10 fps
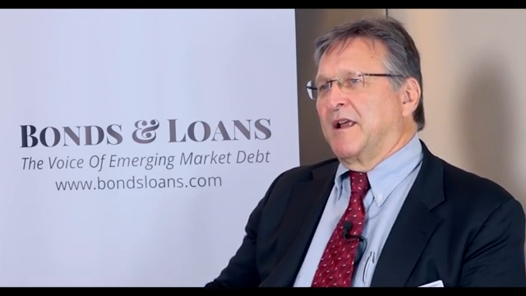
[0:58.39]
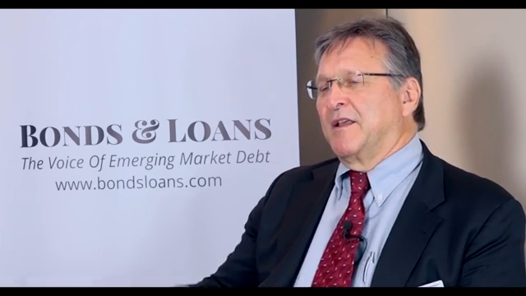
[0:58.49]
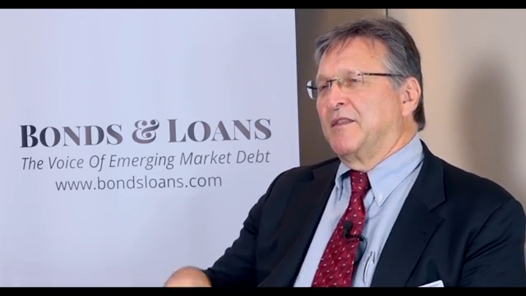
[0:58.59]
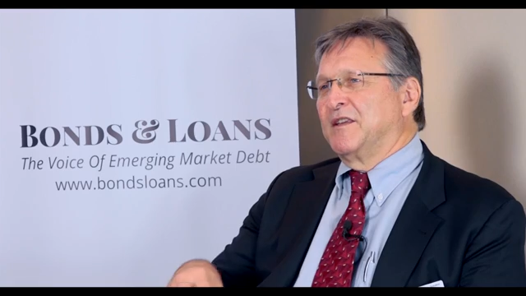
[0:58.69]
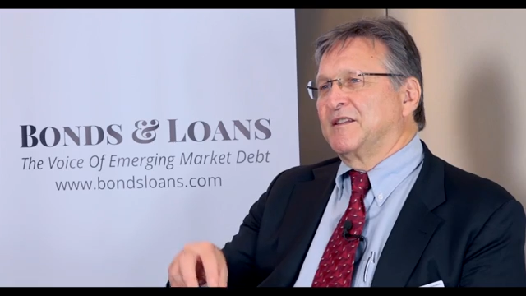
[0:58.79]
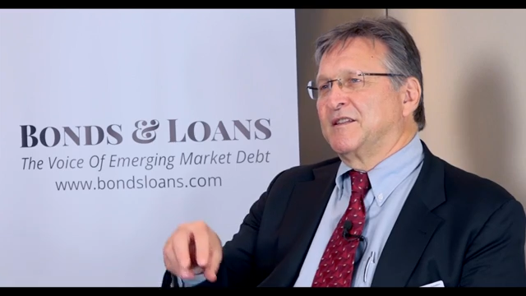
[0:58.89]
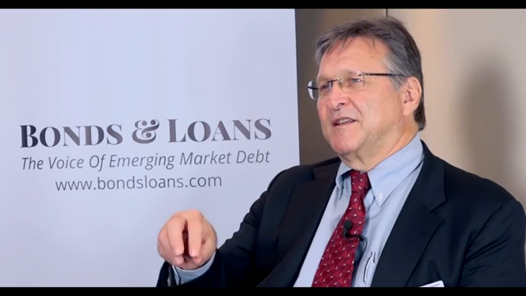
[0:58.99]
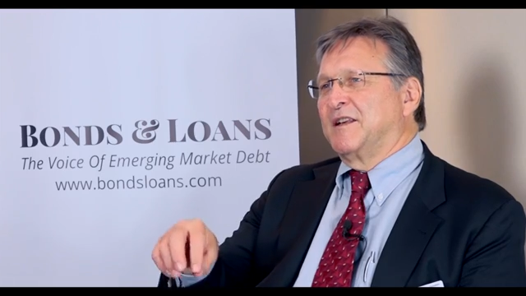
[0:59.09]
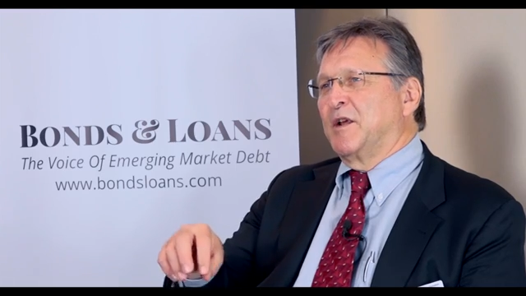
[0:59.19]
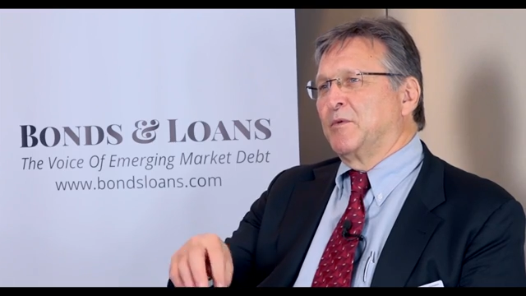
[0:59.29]
And this
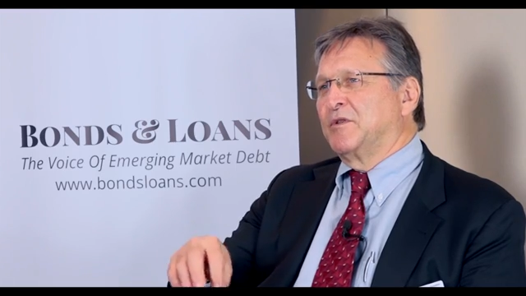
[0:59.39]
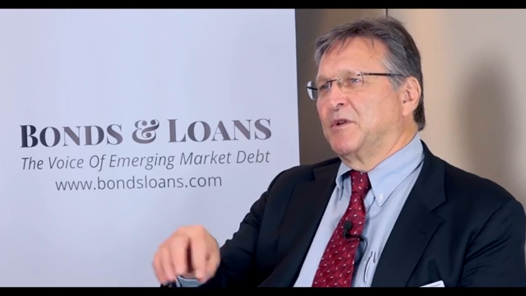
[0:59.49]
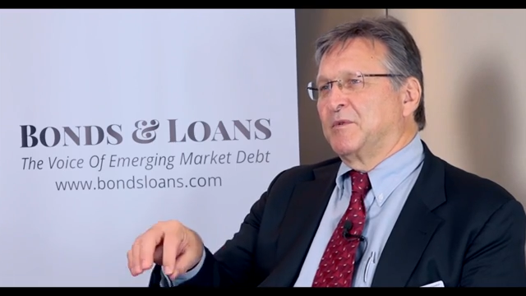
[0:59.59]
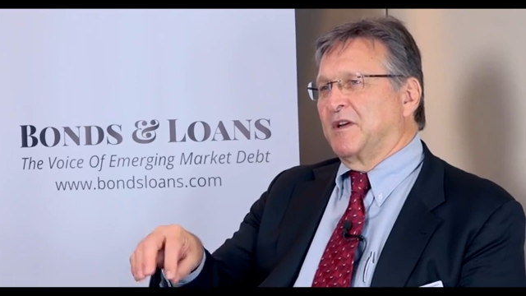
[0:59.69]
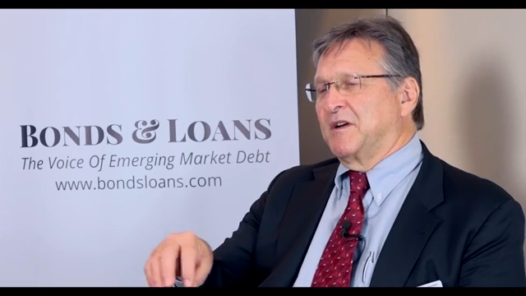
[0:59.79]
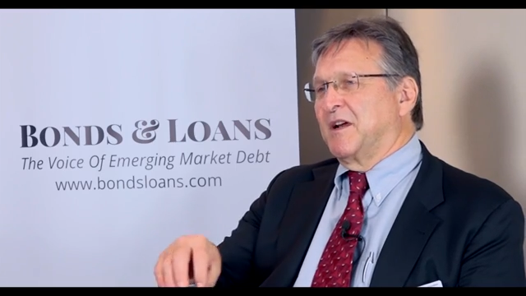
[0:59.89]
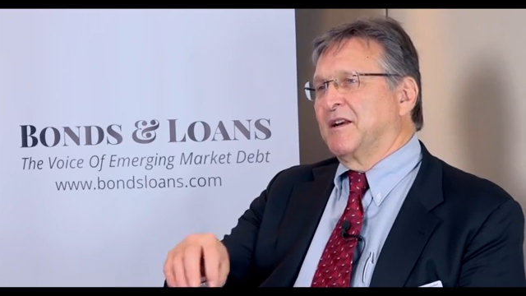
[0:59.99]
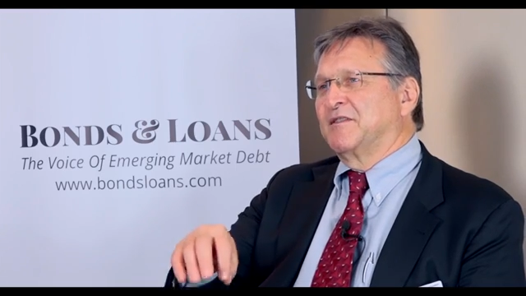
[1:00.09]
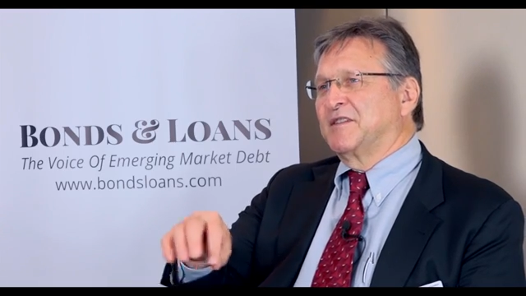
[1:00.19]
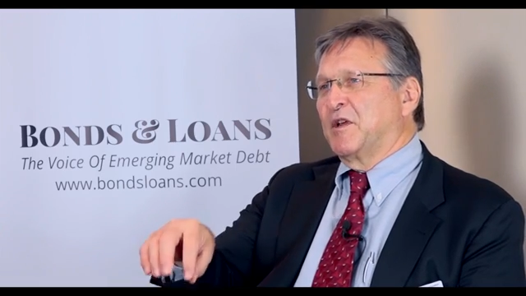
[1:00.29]
enabled them to
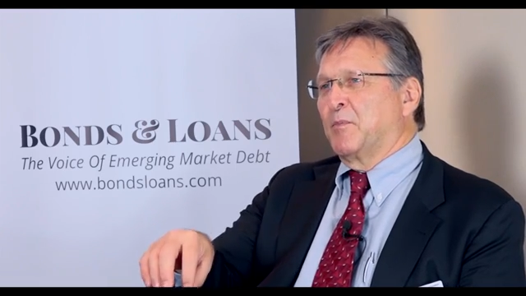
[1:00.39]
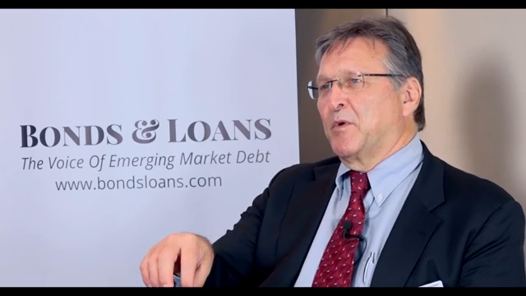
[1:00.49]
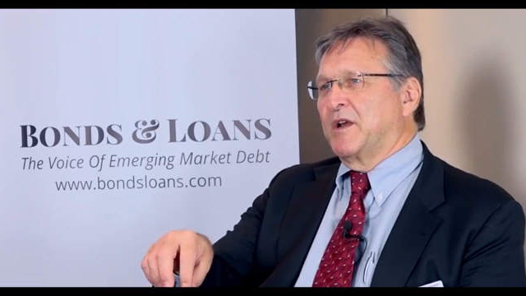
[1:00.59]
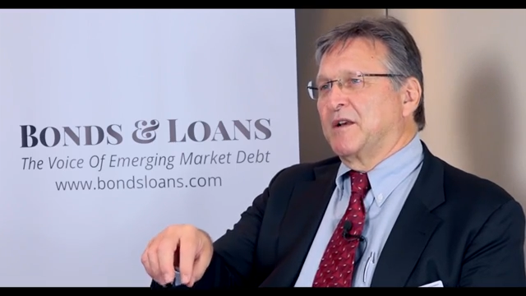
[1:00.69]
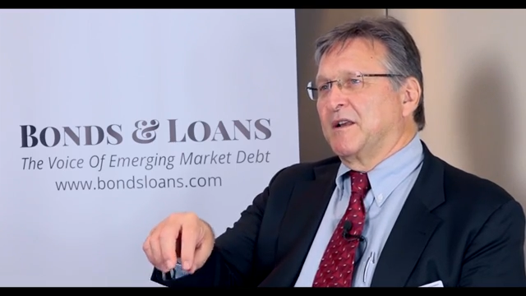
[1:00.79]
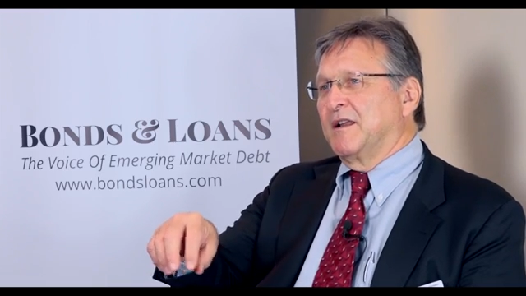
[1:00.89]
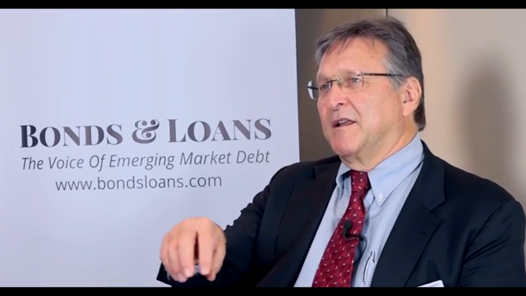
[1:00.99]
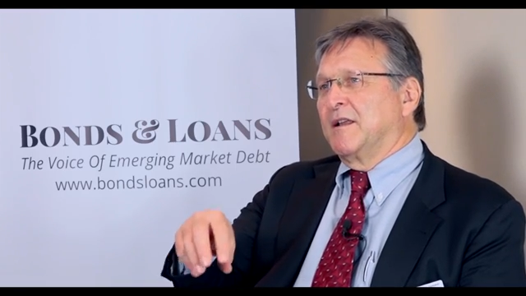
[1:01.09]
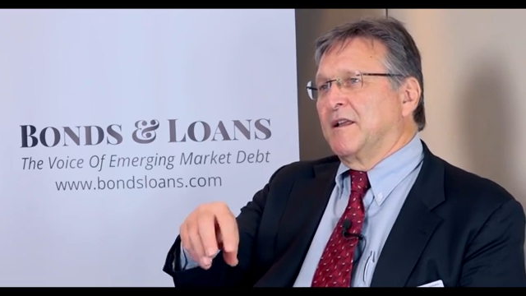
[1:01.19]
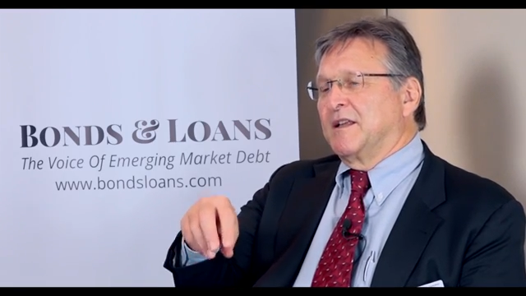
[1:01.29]
kind of set
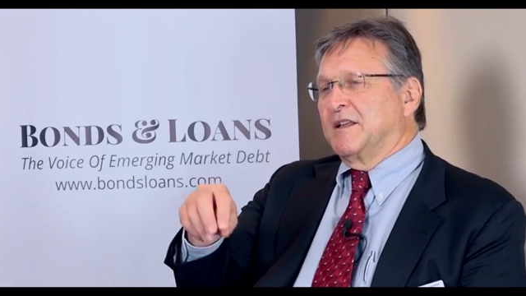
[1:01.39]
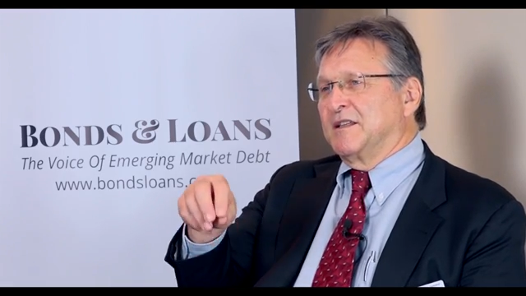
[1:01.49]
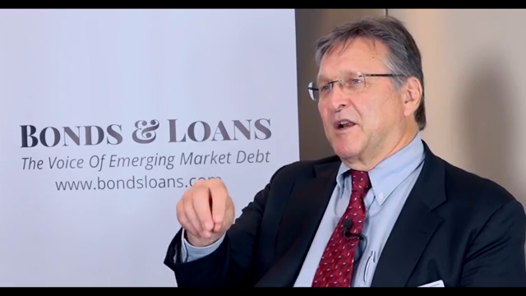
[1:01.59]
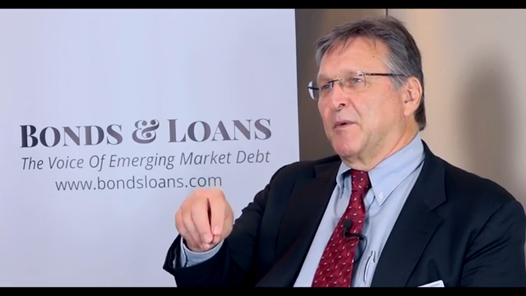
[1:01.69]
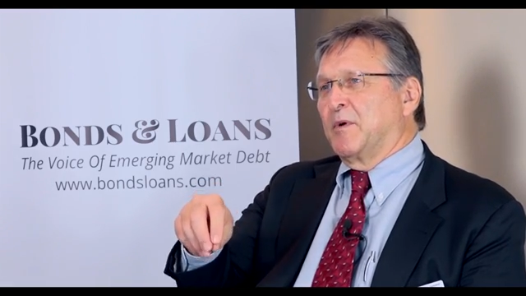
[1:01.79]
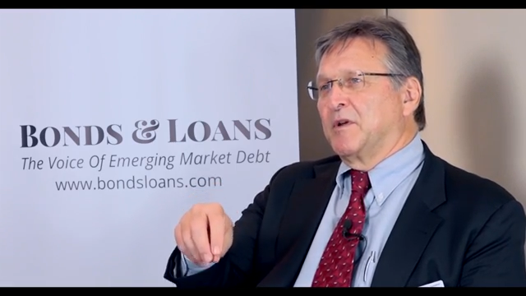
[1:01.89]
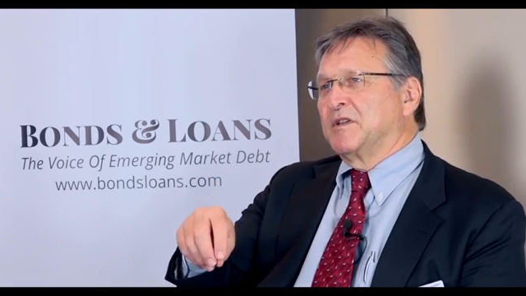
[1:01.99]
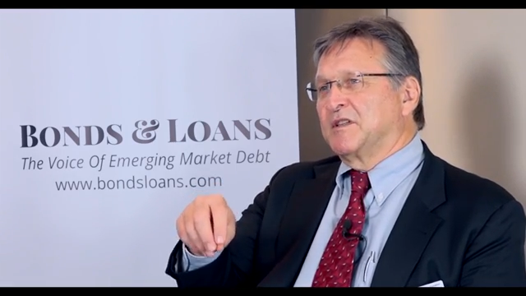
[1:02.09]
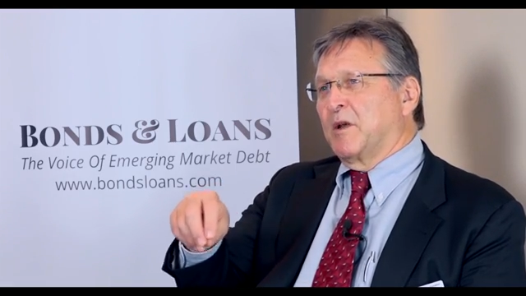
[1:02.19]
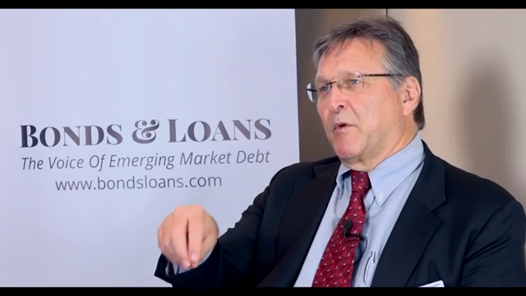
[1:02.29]
up a
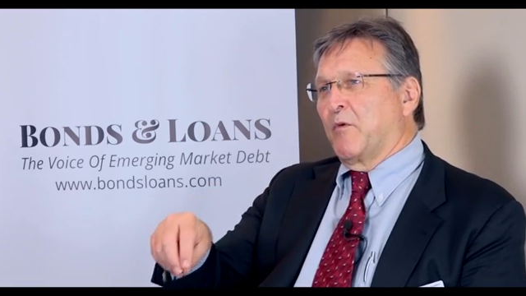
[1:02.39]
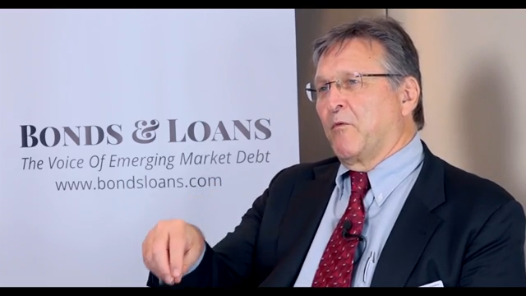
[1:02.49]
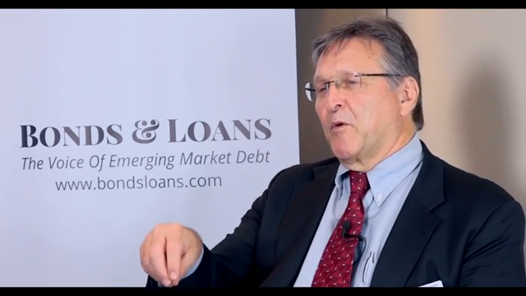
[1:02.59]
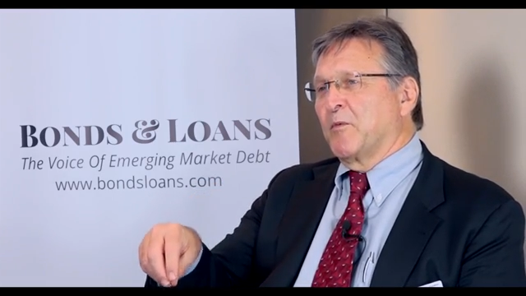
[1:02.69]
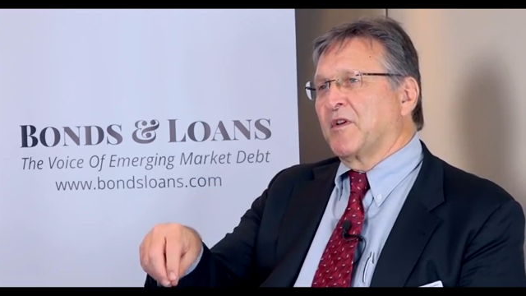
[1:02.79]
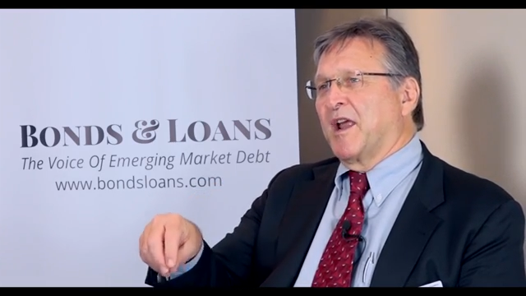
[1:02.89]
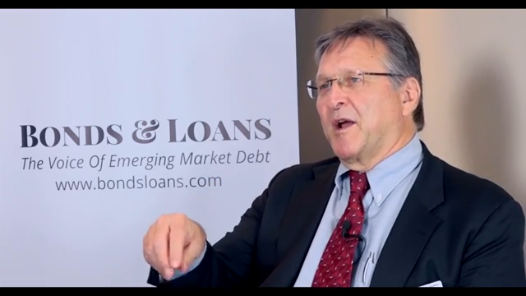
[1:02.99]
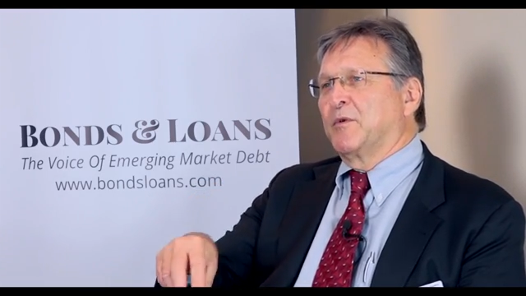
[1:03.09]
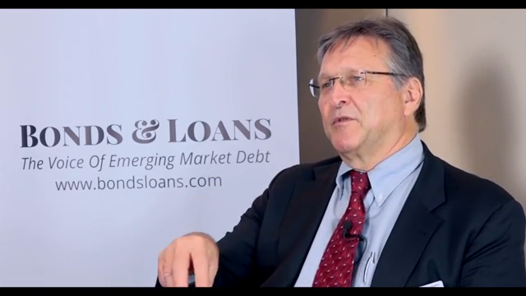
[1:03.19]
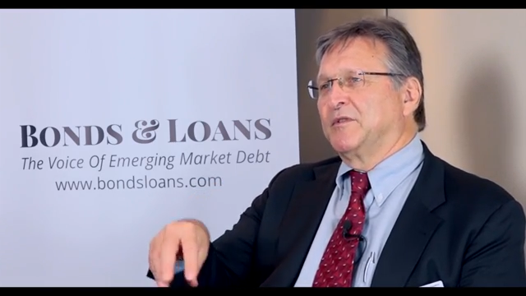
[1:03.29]
separate form of
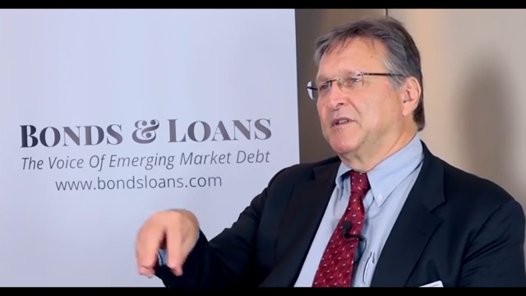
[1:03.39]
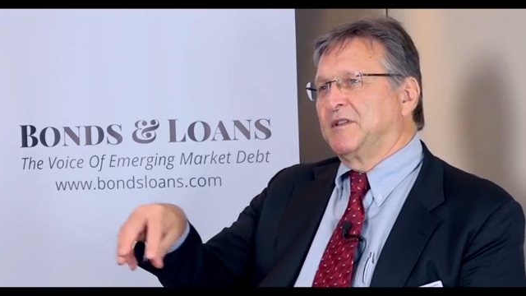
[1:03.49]
capital